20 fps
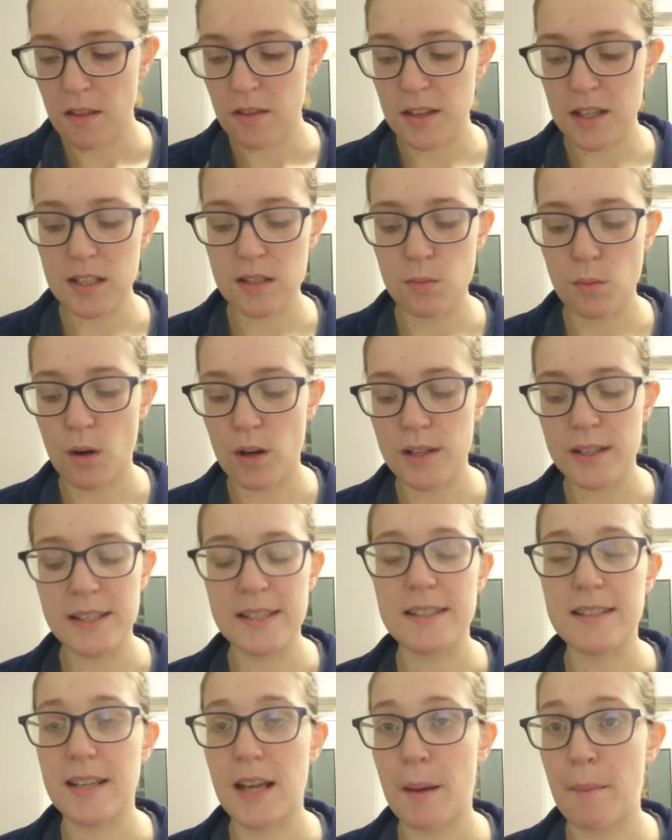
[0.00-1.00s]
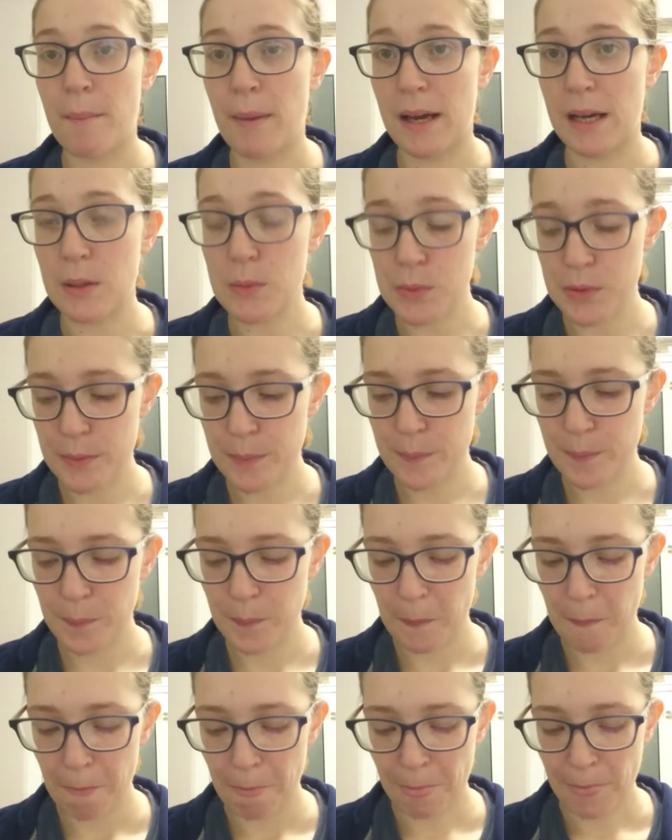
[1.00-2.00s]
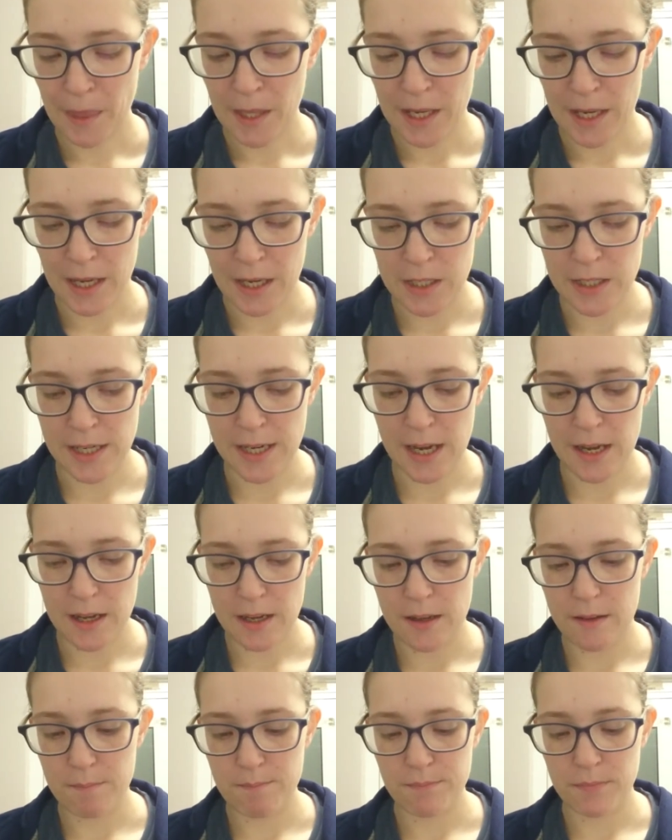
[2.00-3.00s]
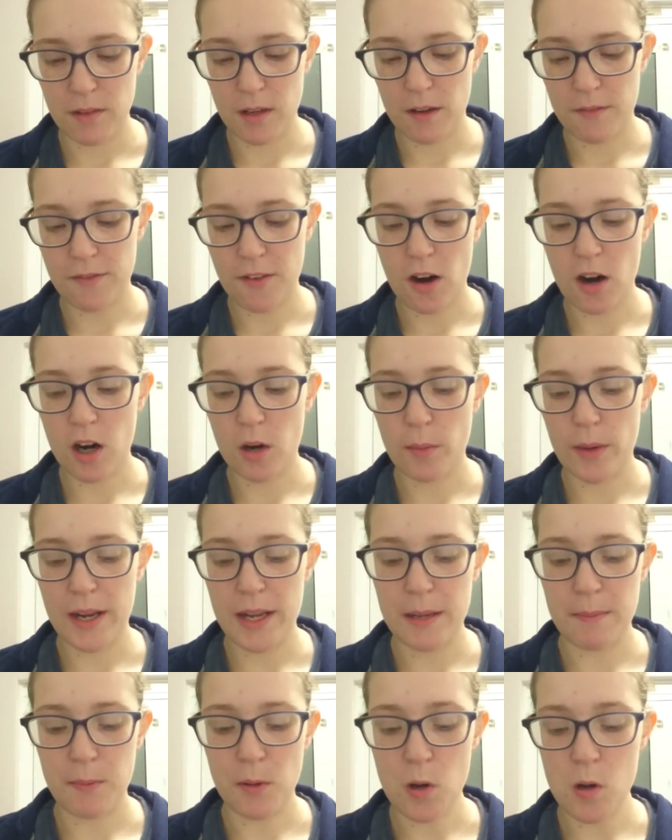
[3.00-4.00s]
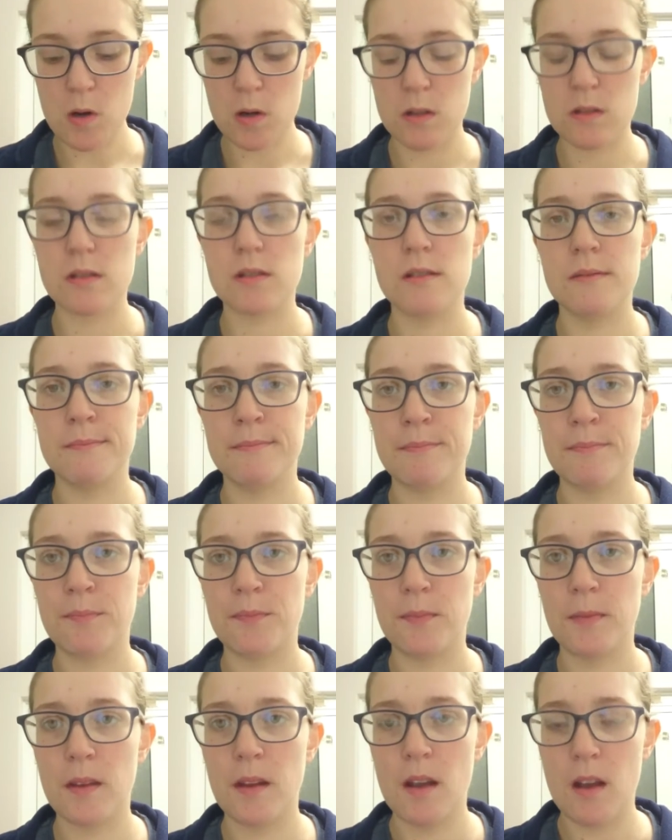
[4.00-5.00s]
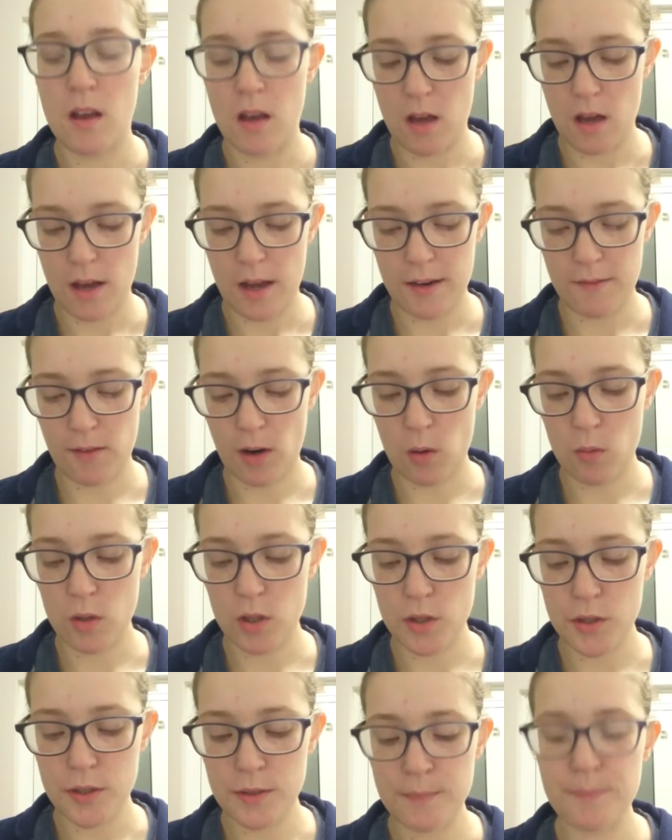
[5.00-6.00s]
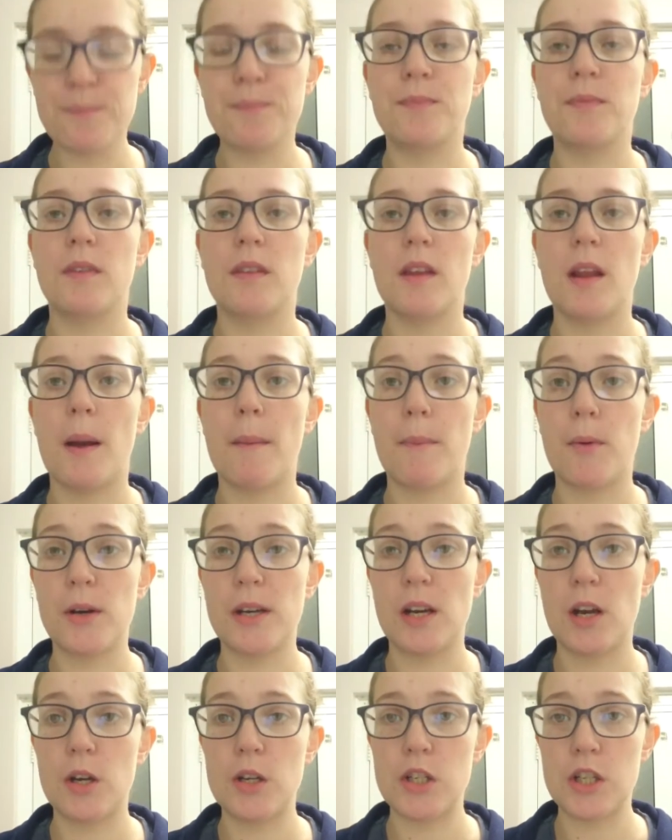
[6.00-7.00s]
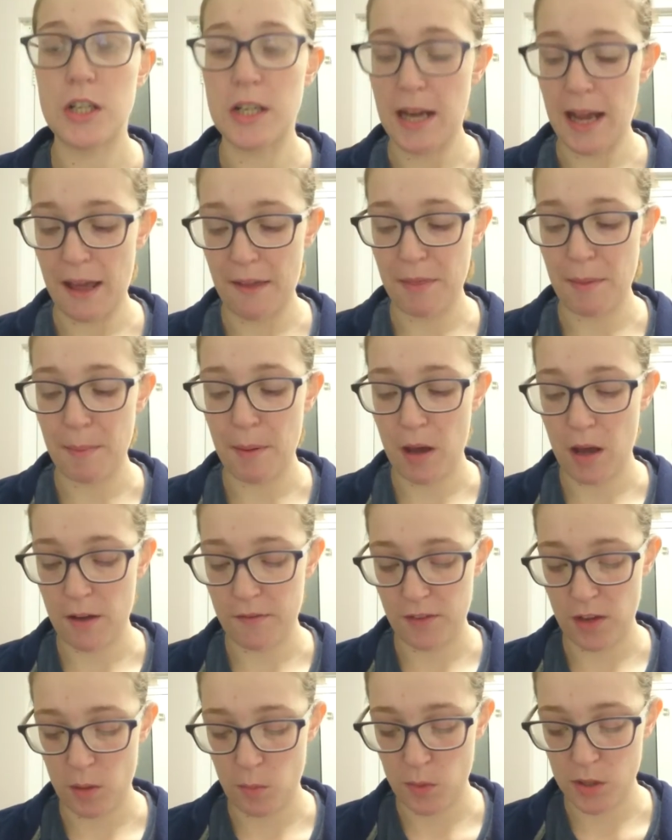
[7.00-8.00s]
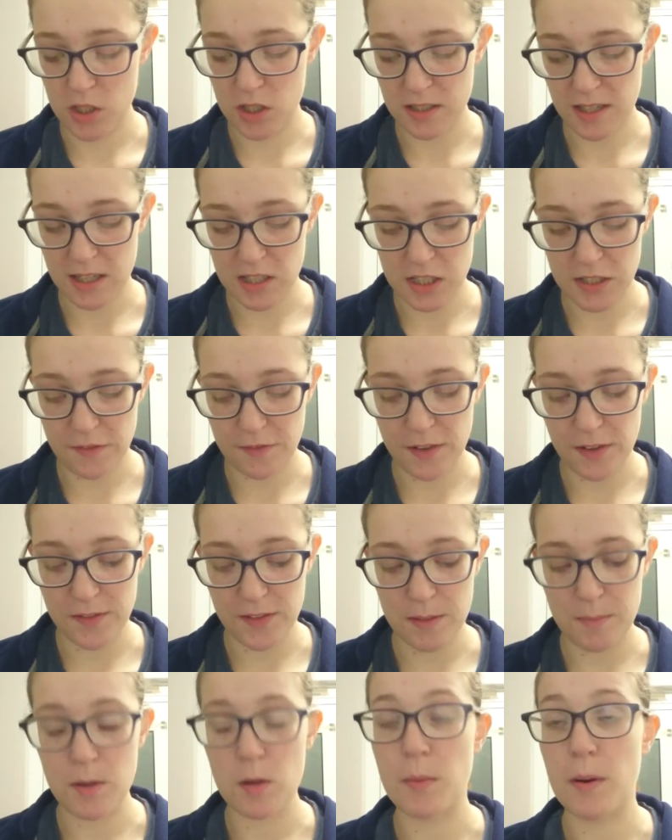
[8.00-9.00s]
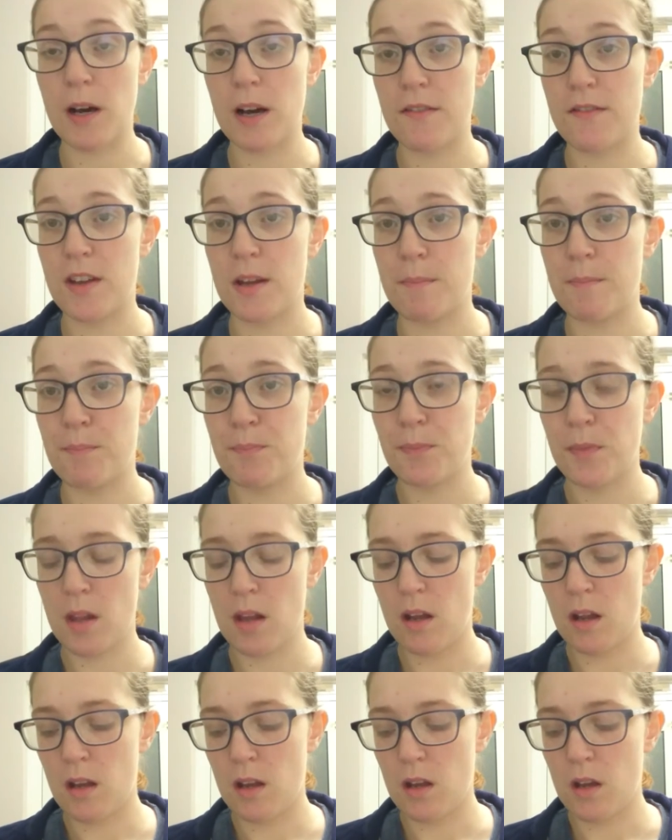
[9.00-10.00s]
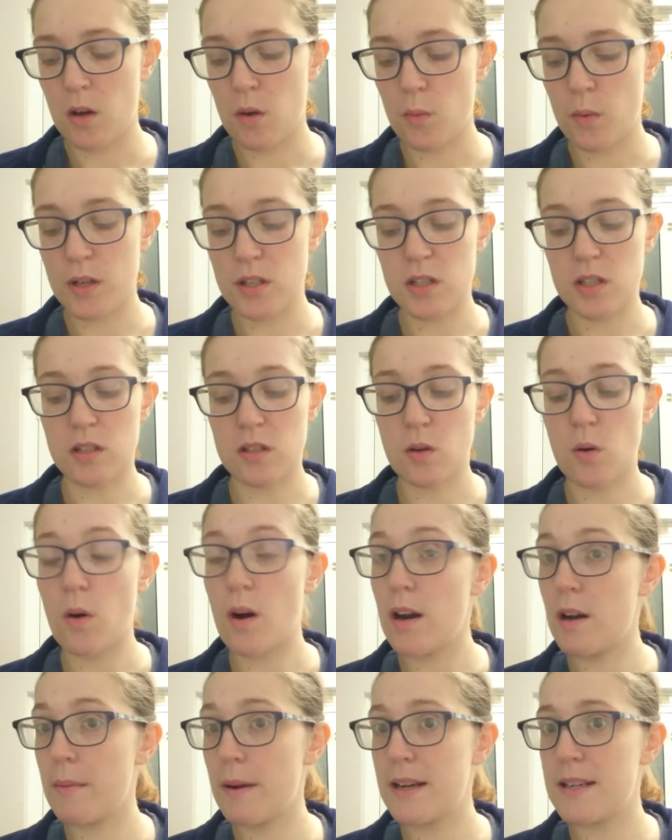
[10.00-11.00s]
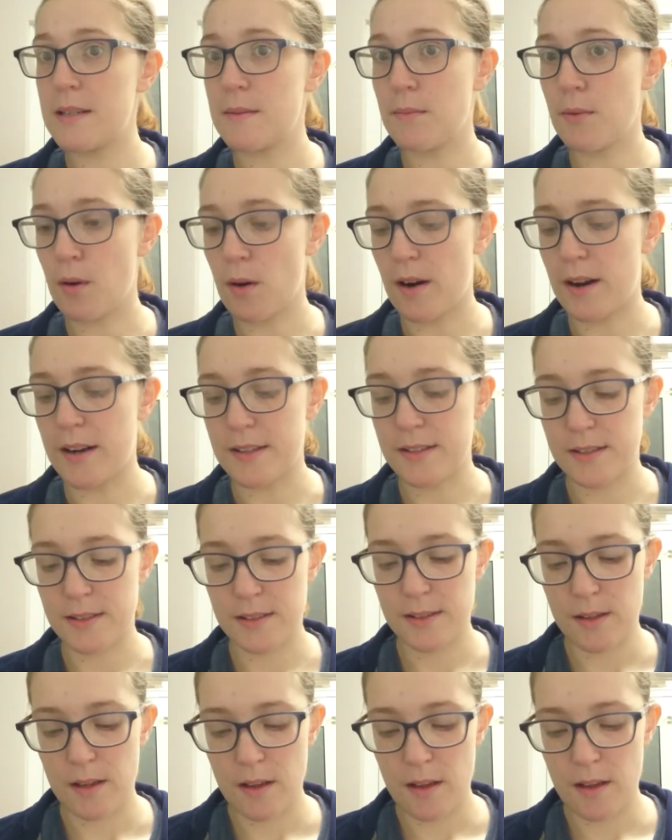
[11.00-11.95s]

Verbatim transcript: This one is £10 and you get a faraway box, a roll-on, a body lotion and the perfume which is actually 50ml perfume which is quite an amazing price.